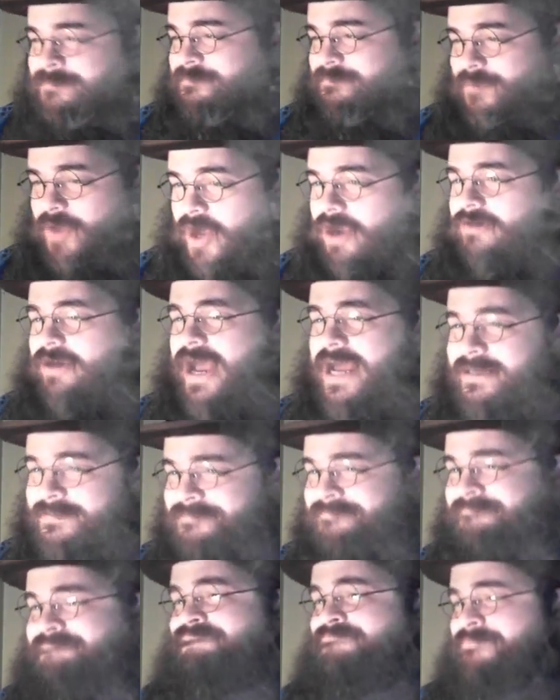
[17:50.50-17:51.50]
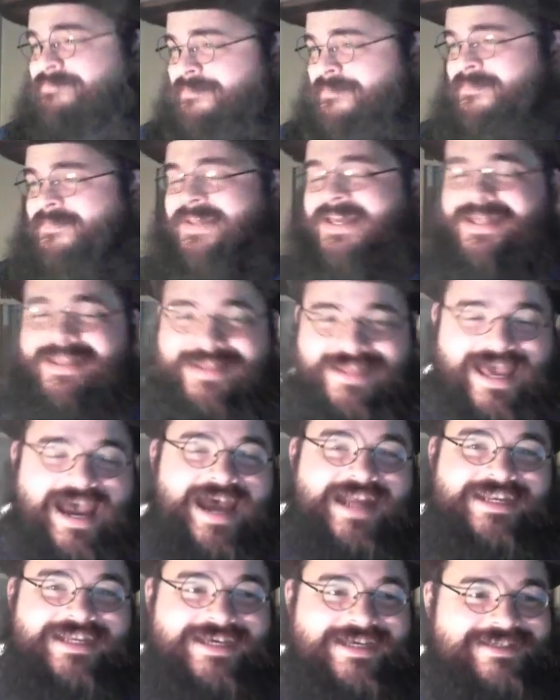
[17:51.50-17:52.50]
All right.
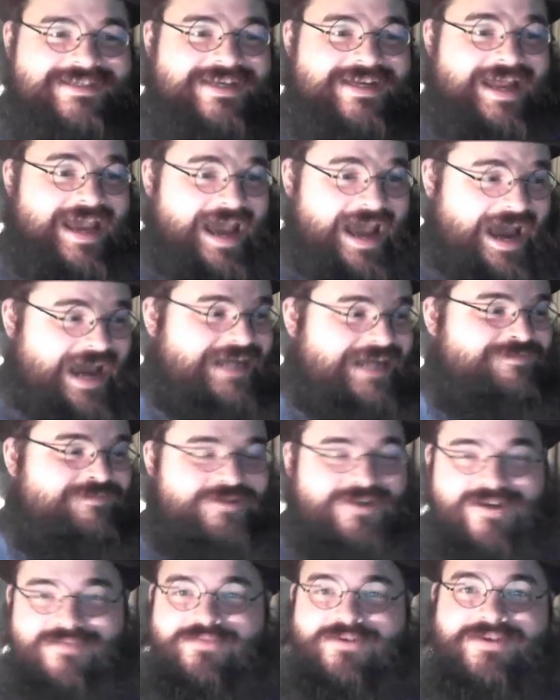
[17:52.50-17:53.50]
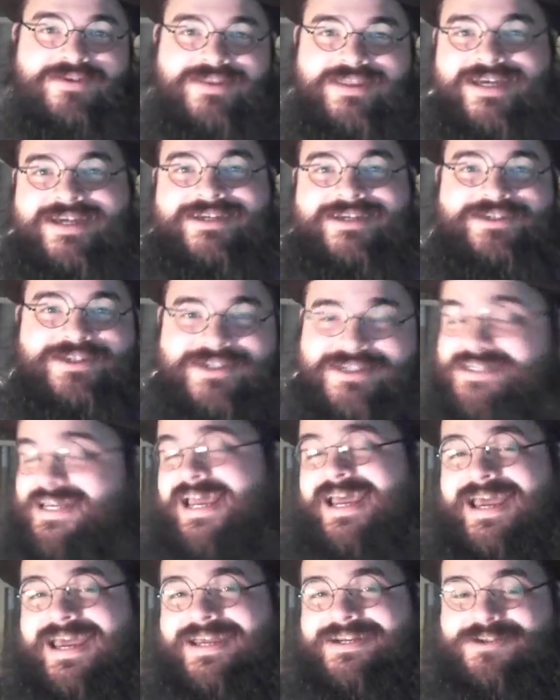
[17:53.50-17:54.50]
That is an admirable thing to
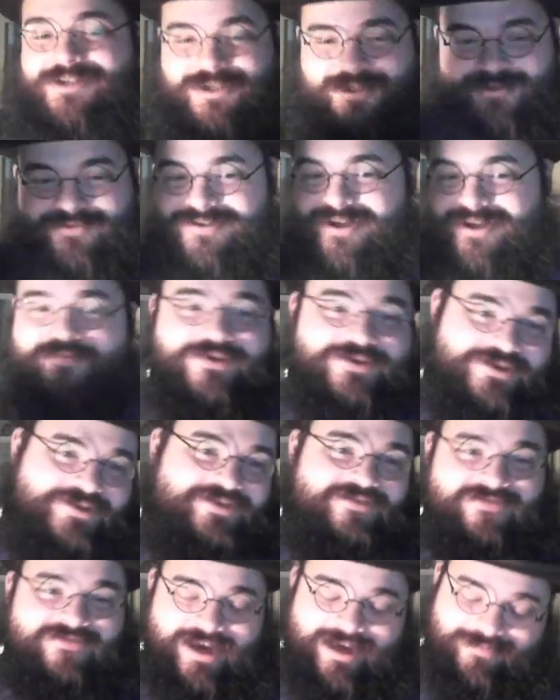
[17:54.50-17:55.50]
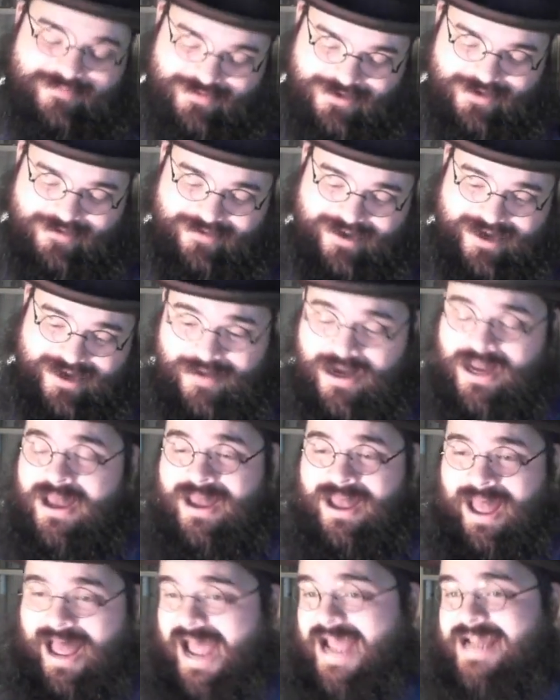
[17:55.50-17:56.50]
say to contribute to the fine program.
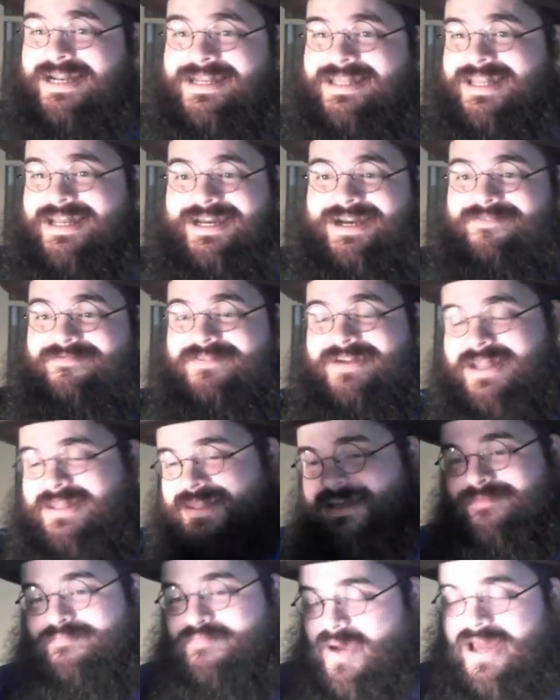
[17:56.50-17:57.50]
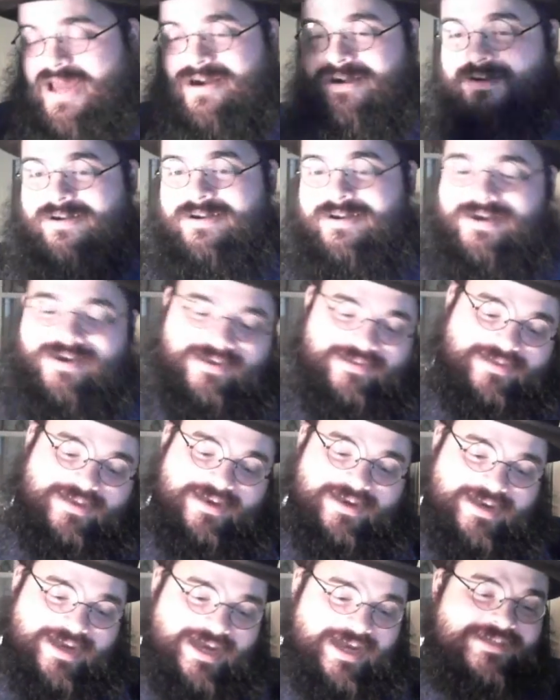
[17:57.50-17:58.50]
I can think of nothing better than
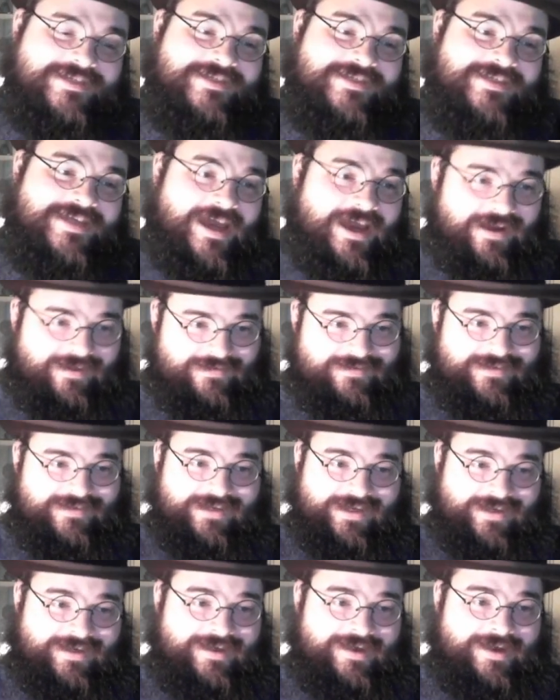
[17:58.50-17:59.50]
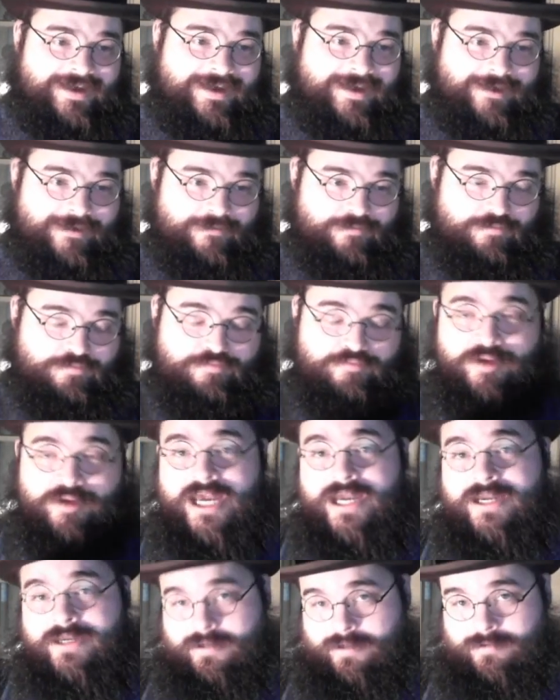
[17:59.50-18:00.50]
a nice, healthy
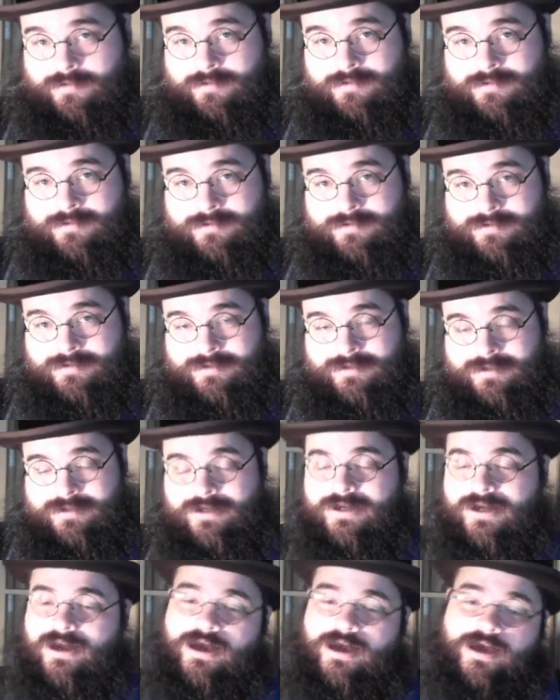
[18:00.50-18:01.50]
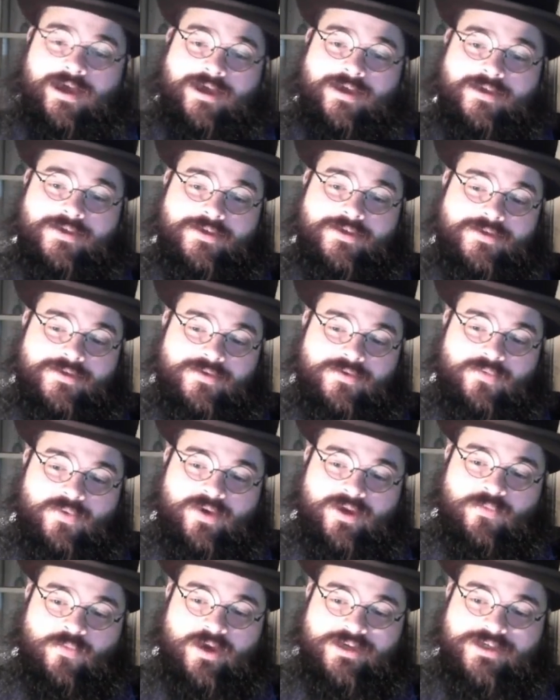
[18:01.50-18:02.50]
bacon uh,
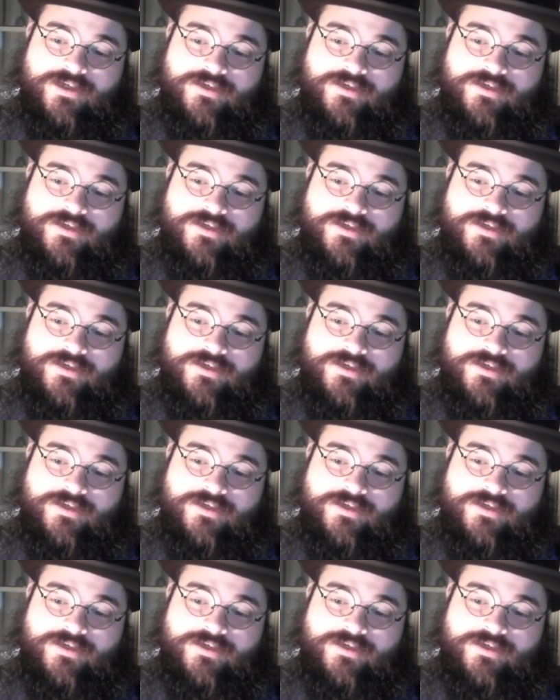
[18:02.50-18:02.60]
when wanting